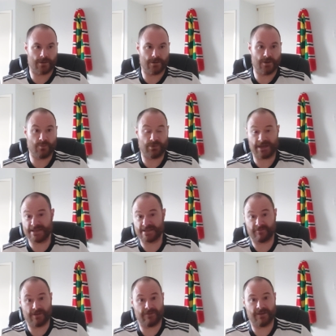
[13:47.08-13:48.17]
Who plays
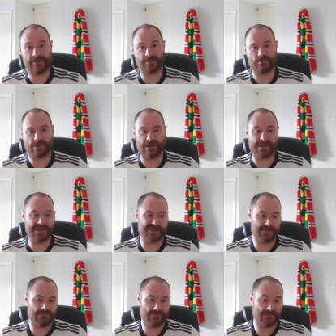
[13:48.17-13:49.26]
if he doesn't play? Is
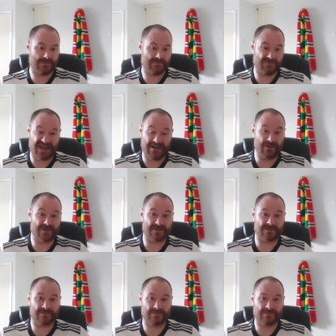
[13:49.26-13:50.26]
it Eriksen?